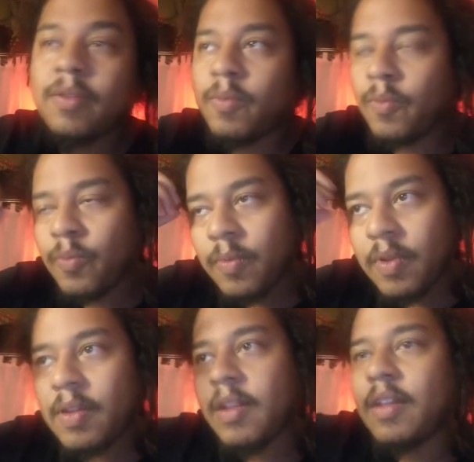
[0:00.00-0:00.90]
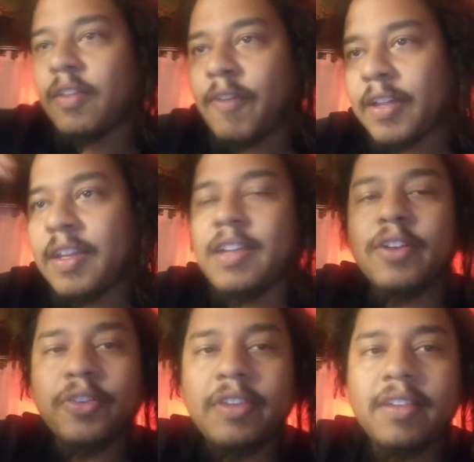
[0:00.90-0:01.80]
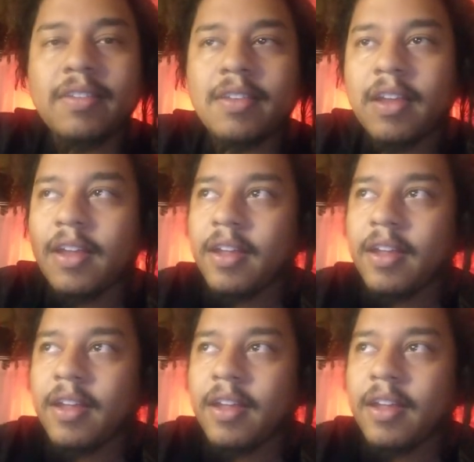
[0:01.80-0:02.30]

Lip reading: It's like the fact that he knows